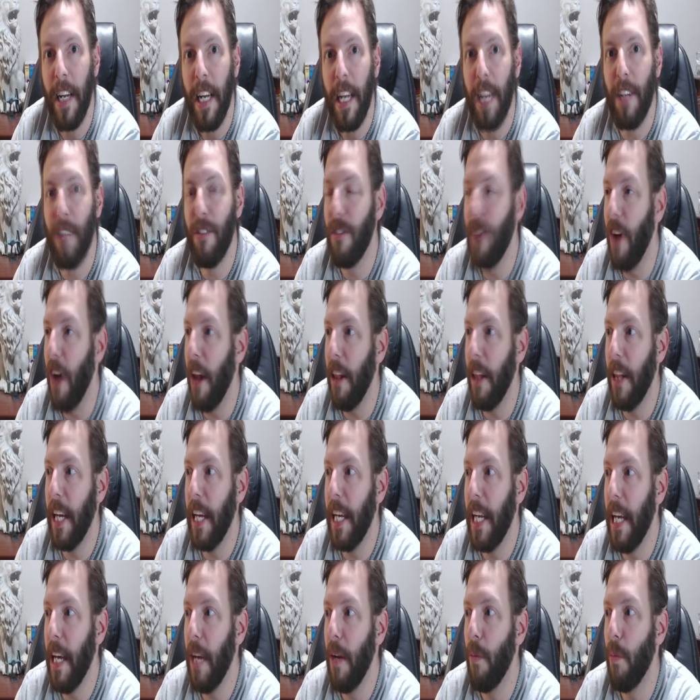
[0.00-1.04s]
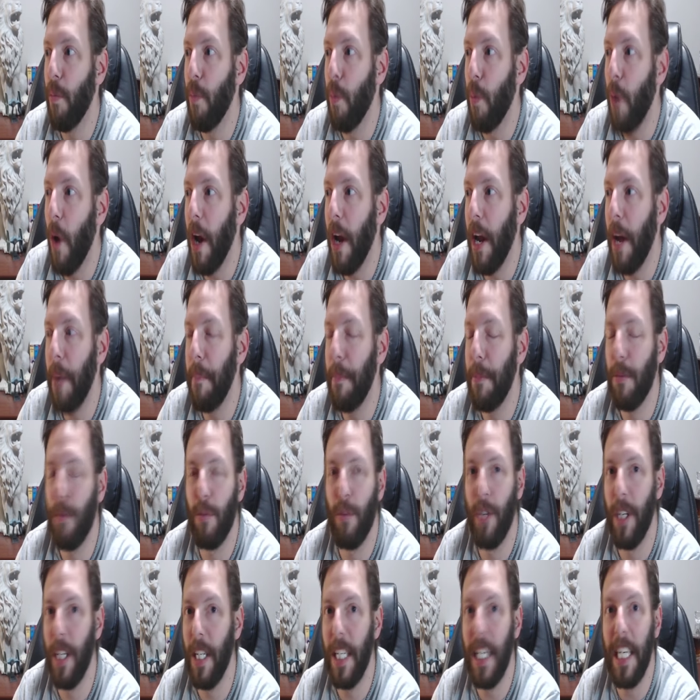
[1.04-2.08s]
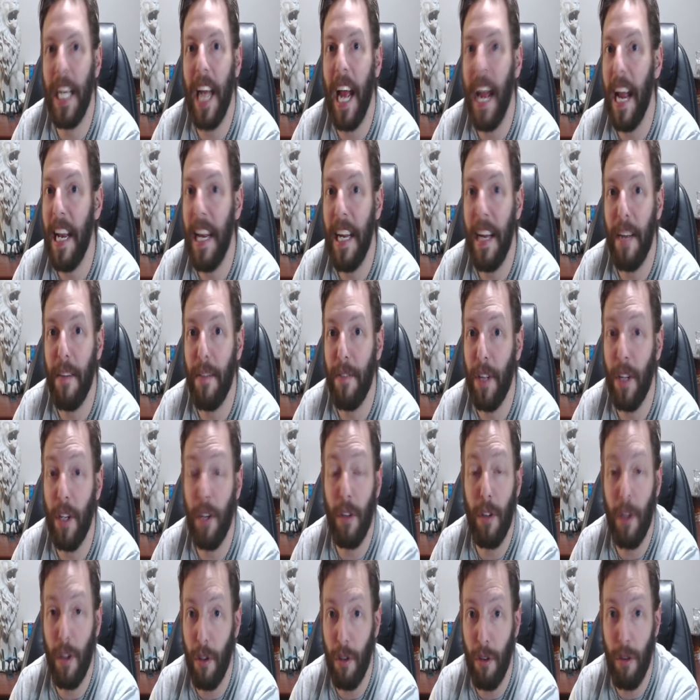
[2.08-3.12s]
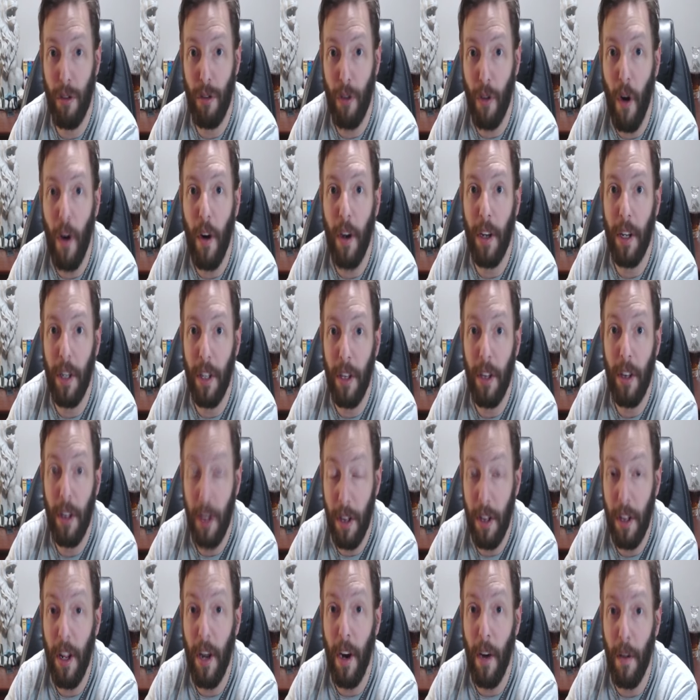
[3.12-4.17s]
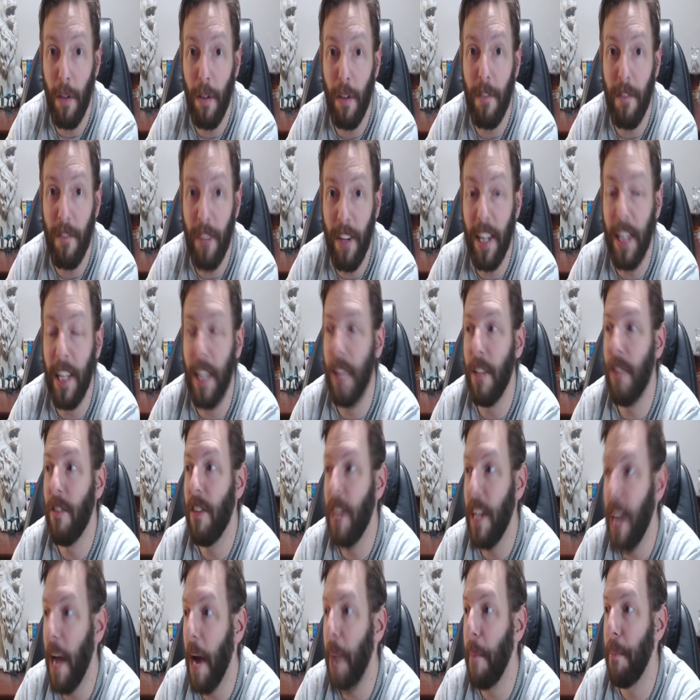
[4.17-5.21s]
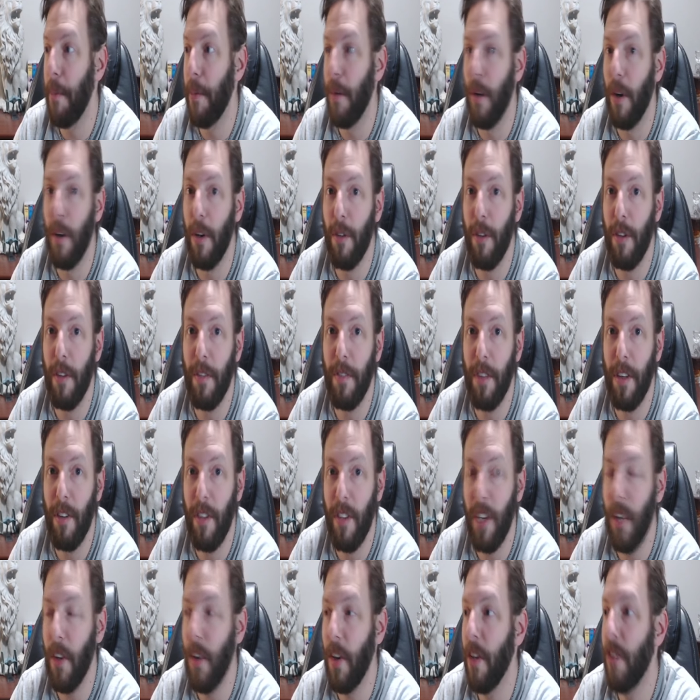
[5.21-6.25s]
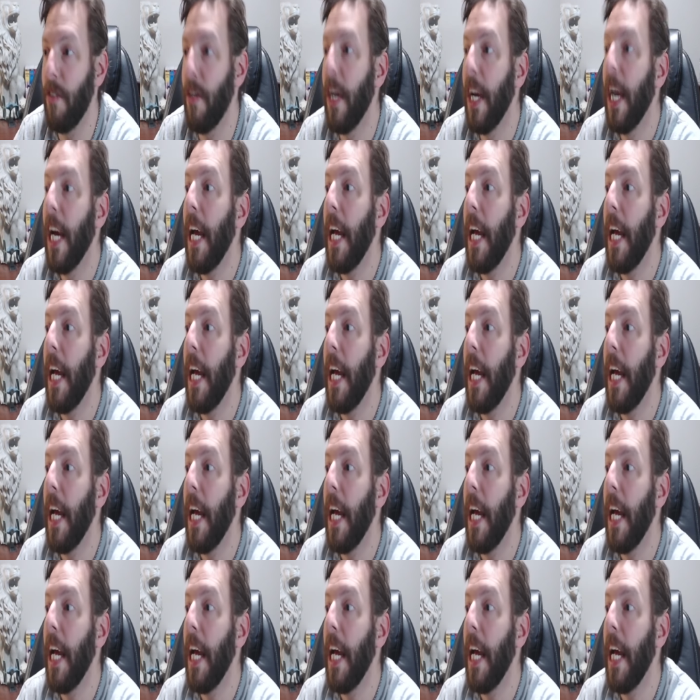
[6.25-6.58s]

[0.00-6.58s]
It's not like he one-upped really any of the strong, you know, the villains, the emperors of the series.